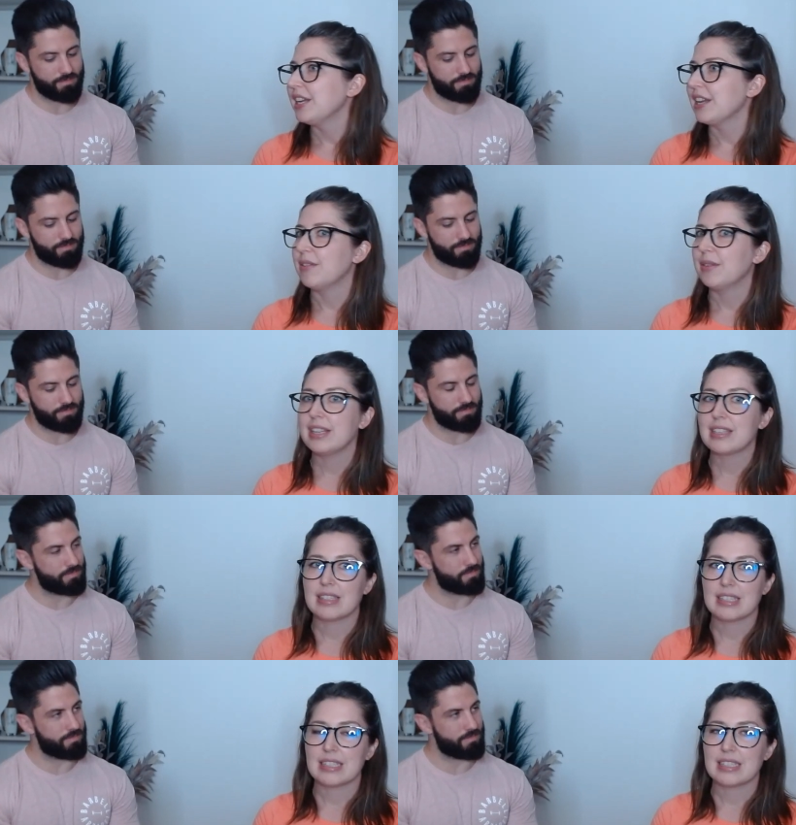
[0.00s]
Speaker 1: you know, it's,
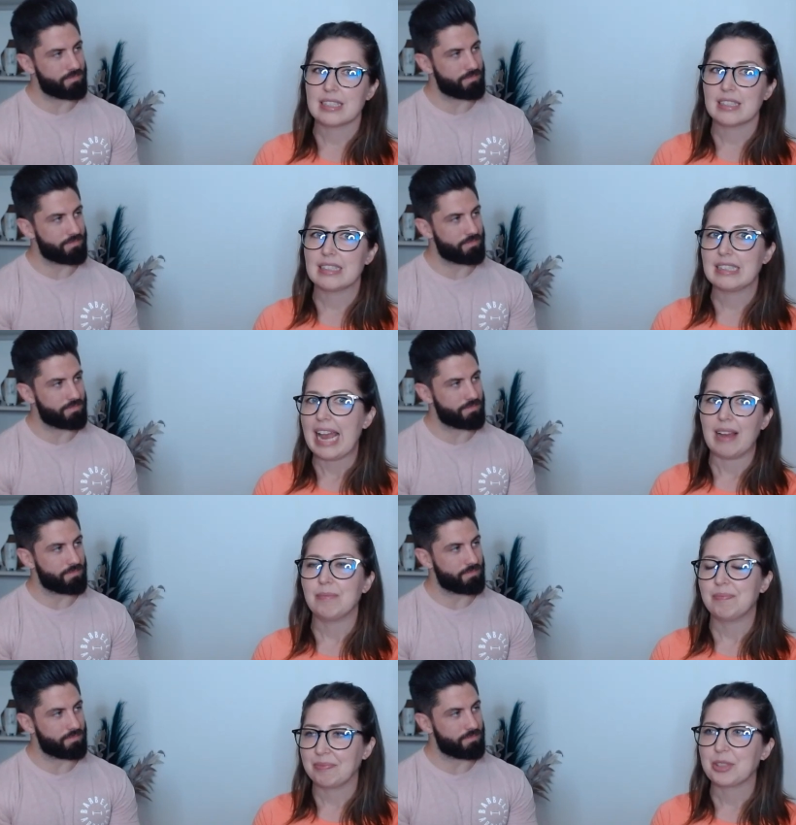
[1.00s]
yeah,
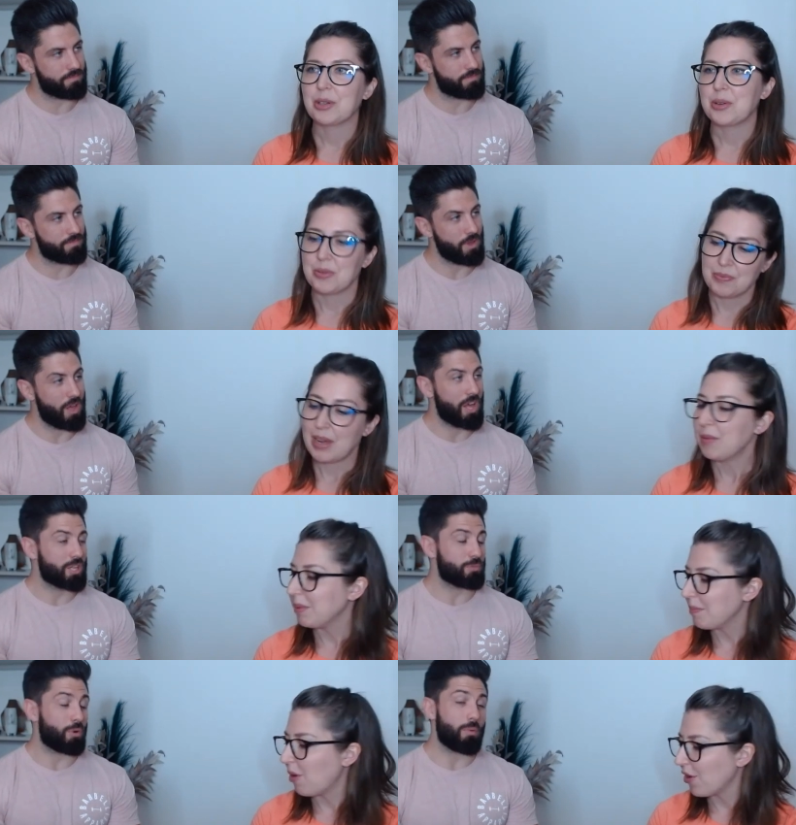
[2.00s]
so that would be
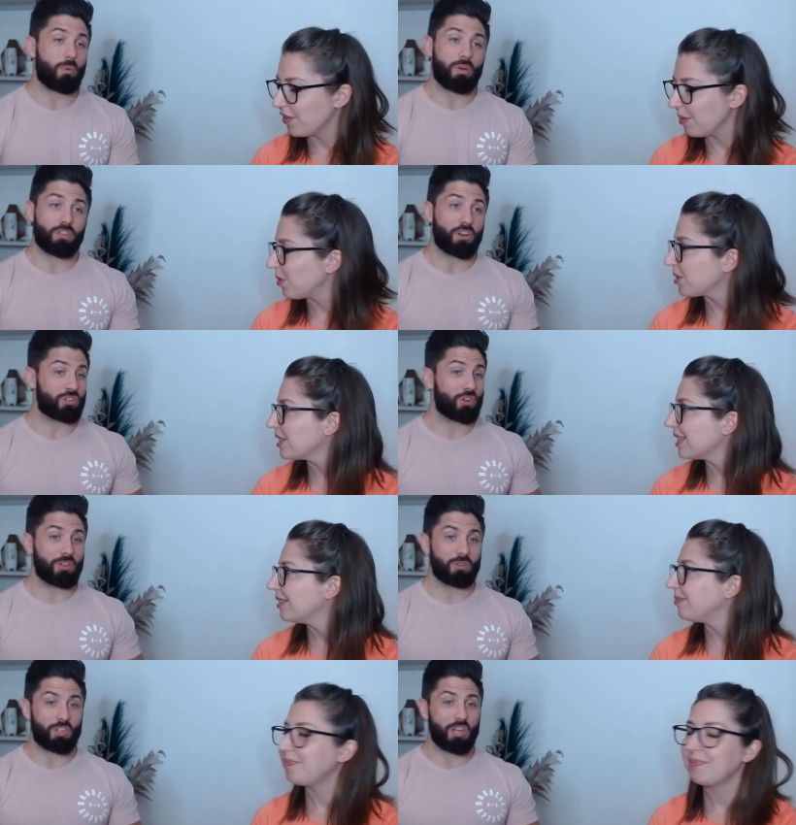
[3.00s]
Speaker 2: part of worth touching on.
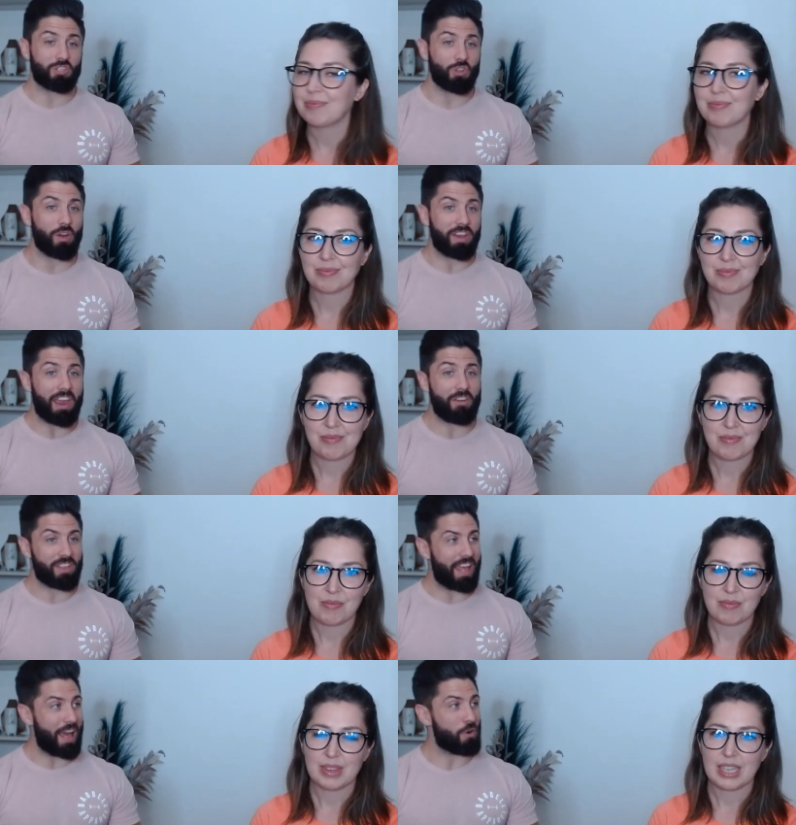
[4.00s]
It's, it's not
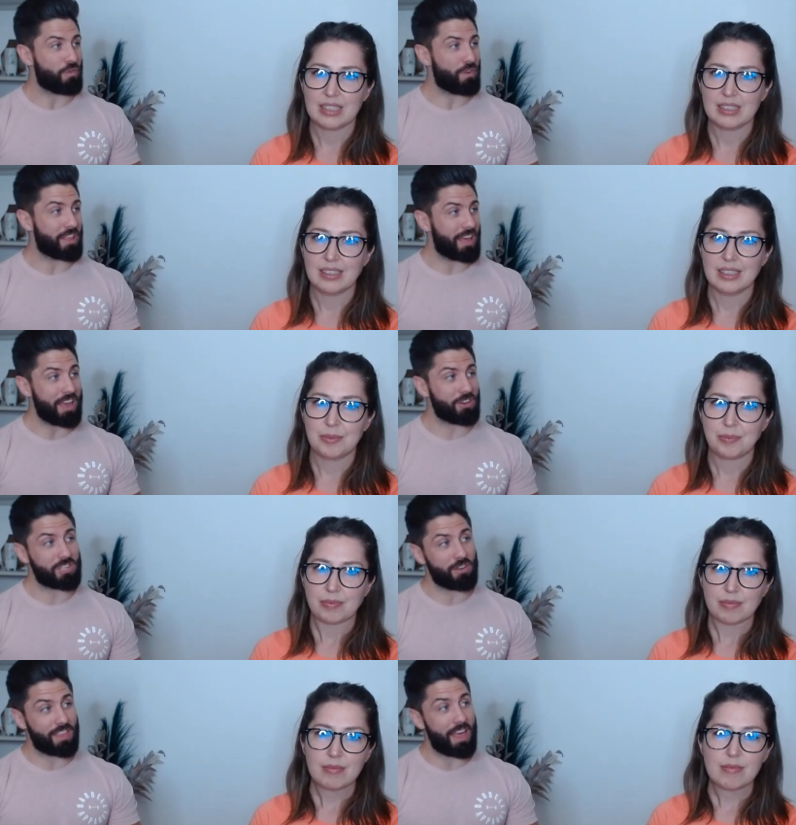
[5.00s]
inherently healthy to get
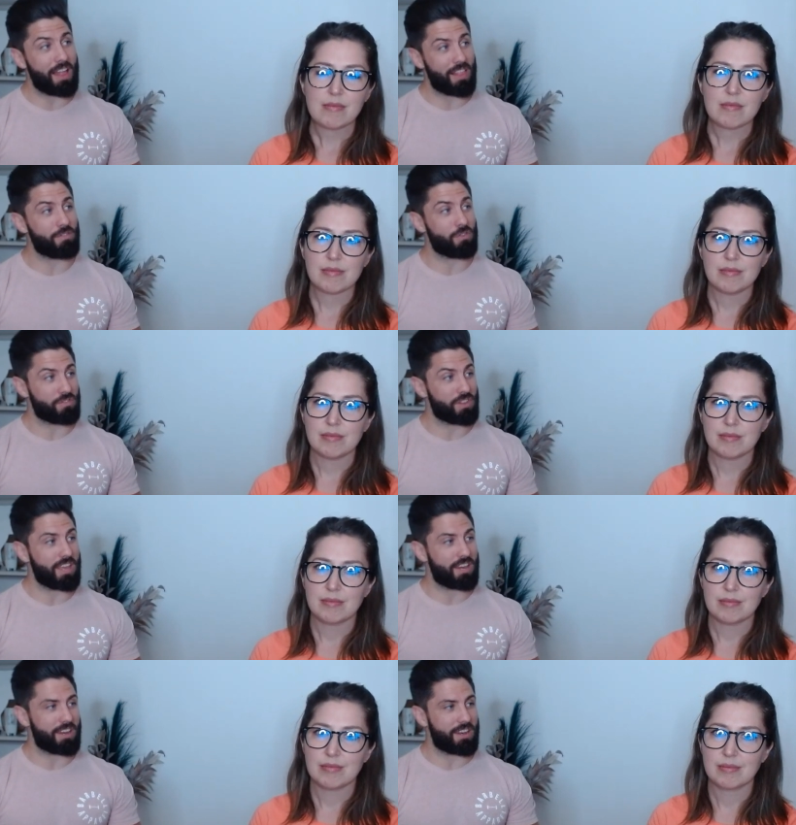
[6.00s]
yourself to that level of
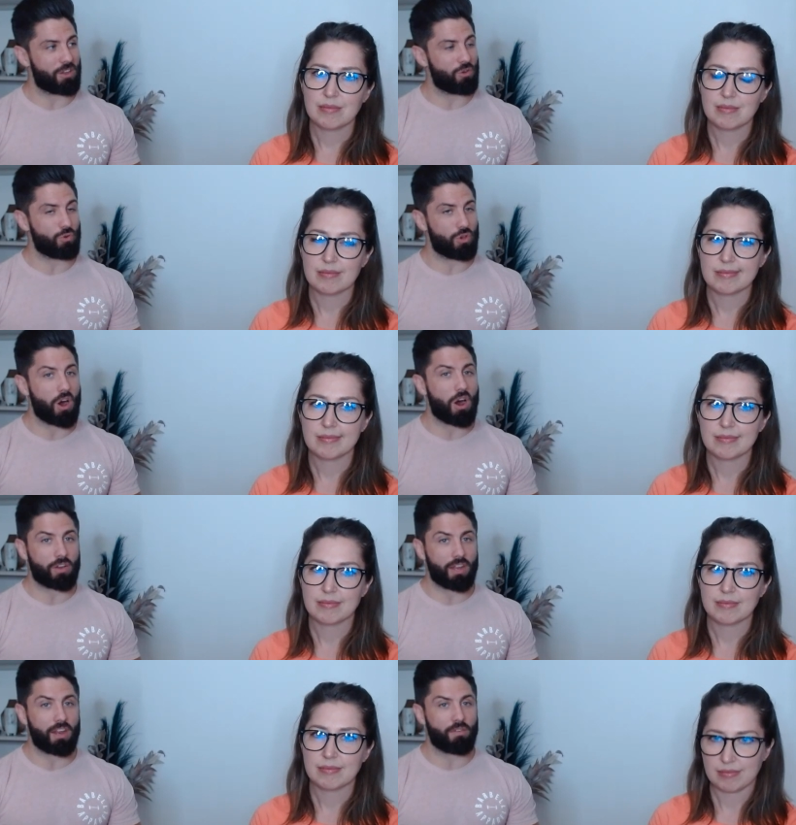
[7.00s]
lean, and, and you know, you are
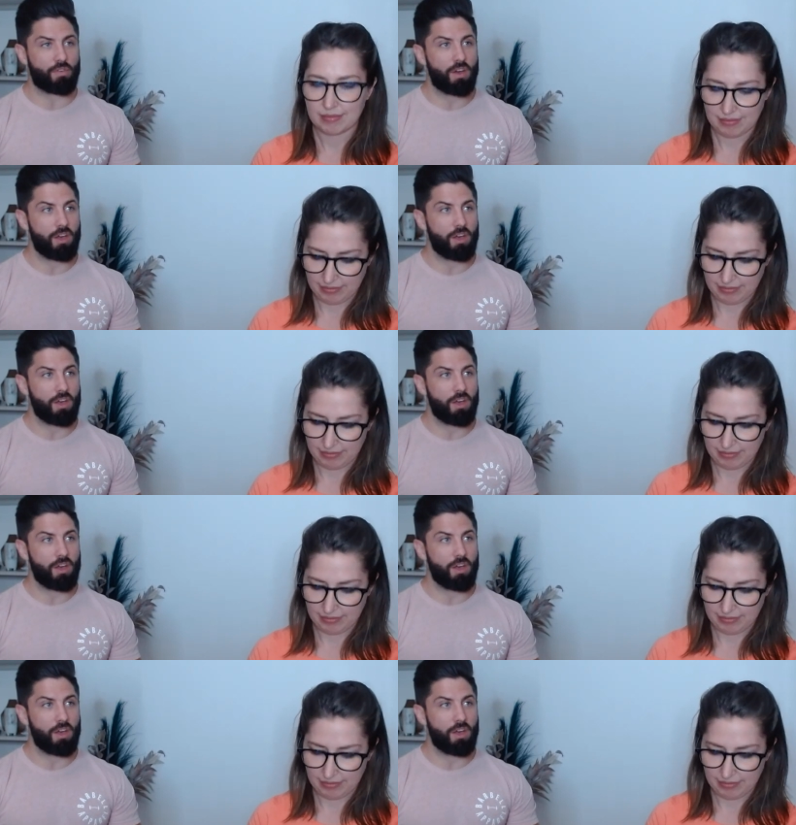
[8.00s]
kind of